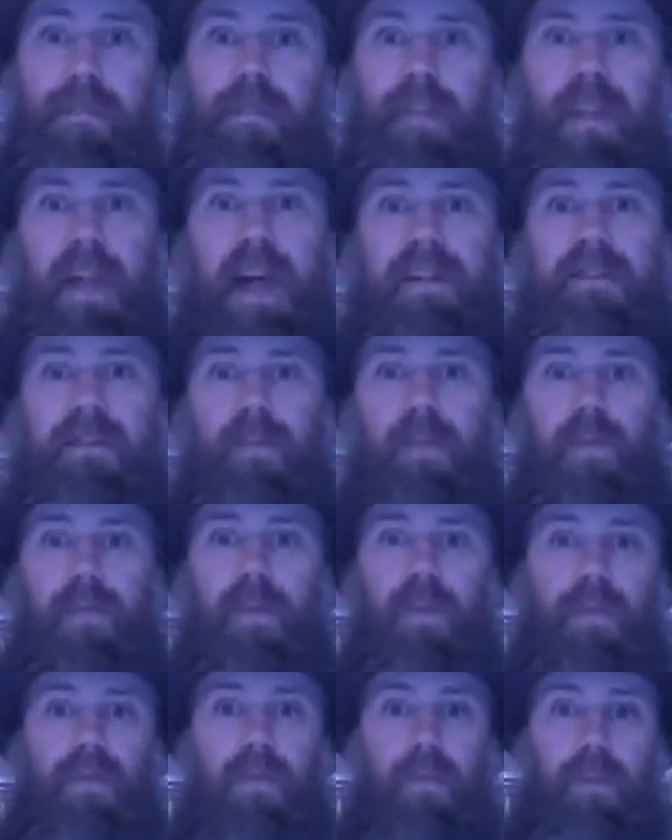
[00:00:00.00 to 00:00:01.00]
lots of
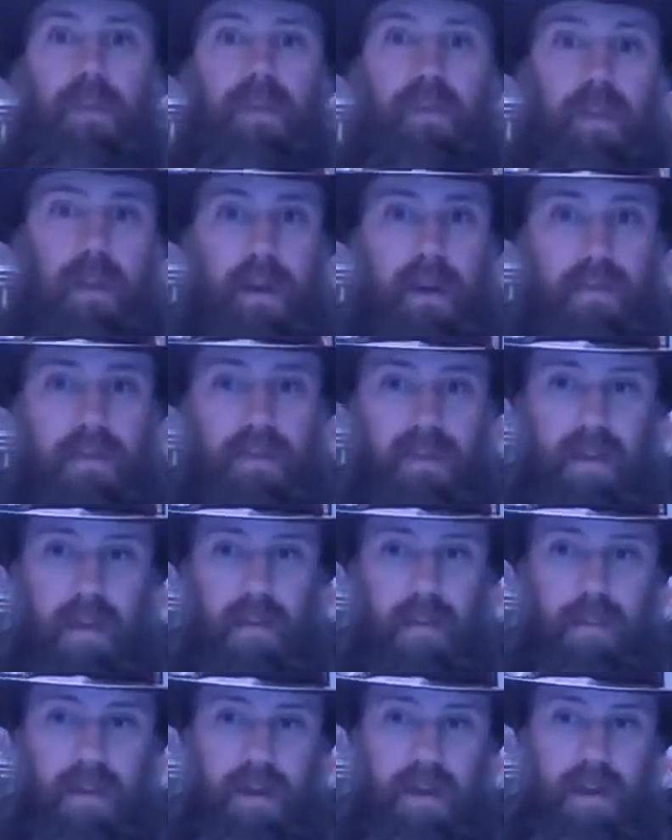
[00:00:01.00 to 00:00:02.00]
reviews, and we still have
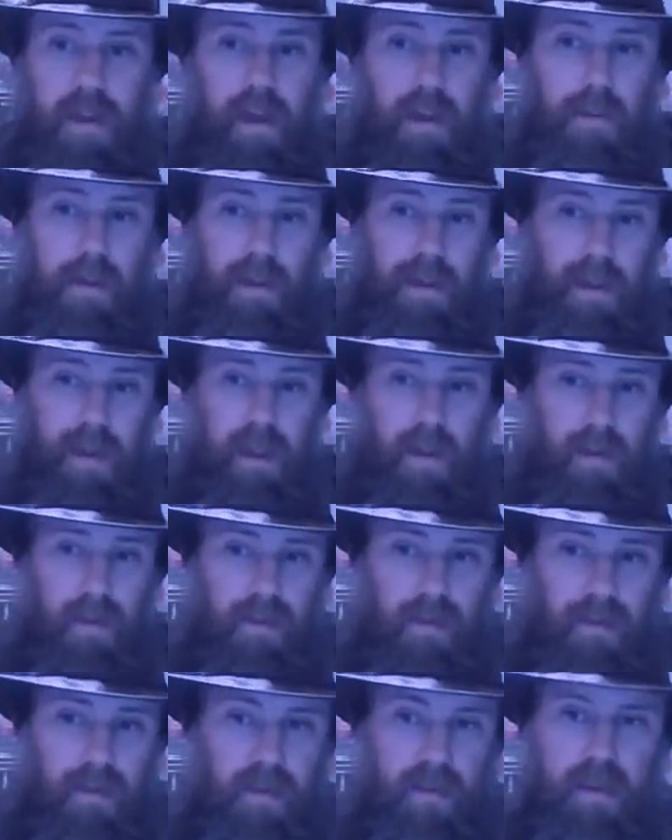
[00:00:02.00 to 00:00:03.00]
some coming now.
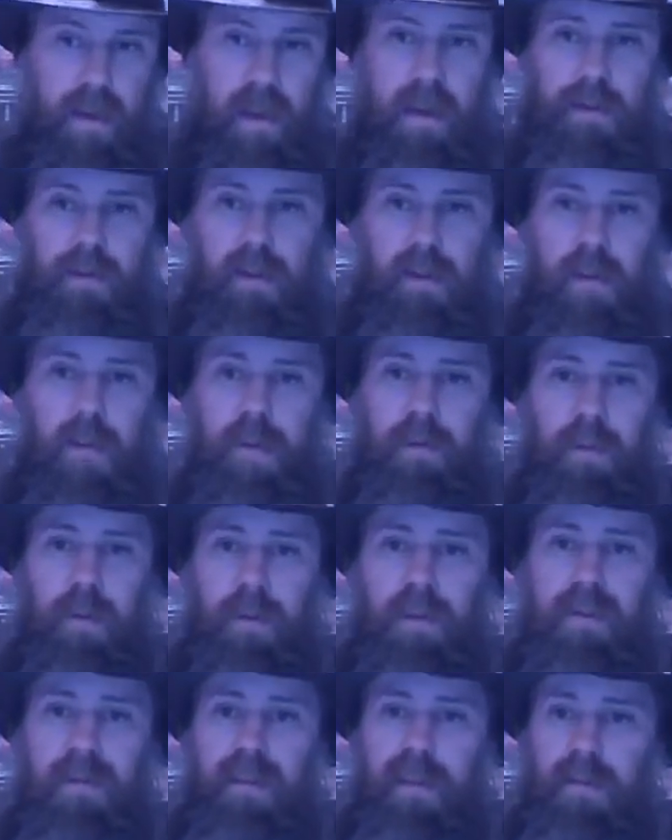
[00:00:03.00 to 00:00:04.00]
October
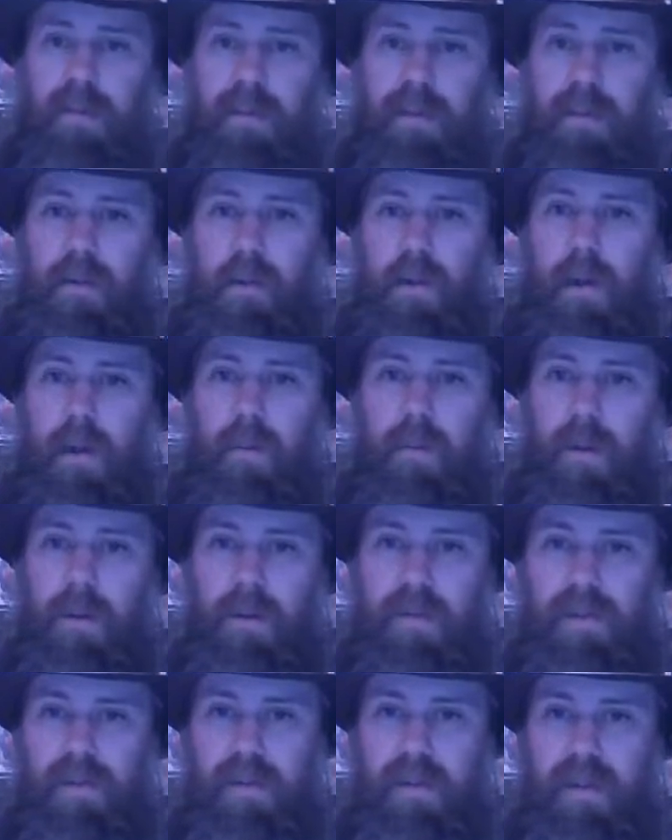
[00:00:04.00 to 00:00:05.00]
27th. We're
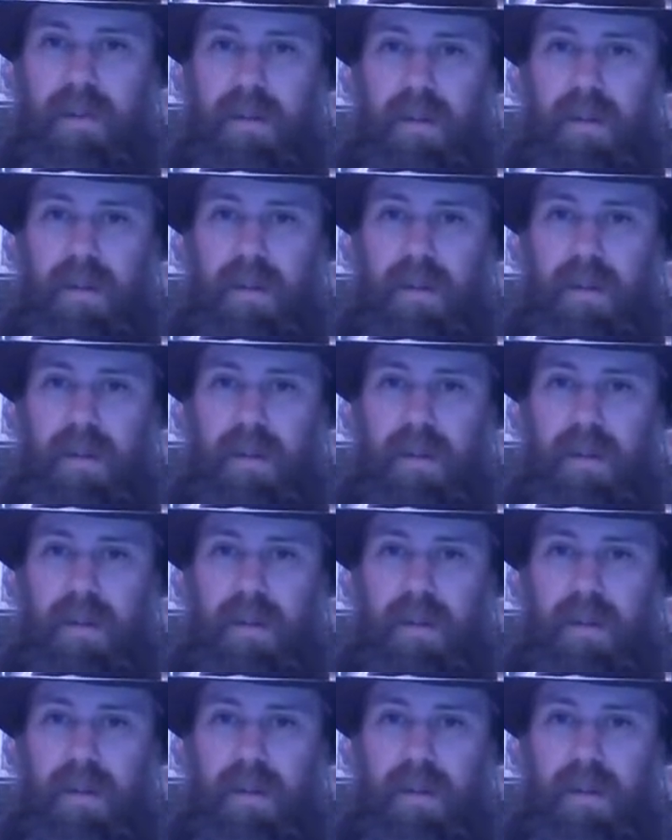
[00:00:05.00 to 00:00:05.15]
almost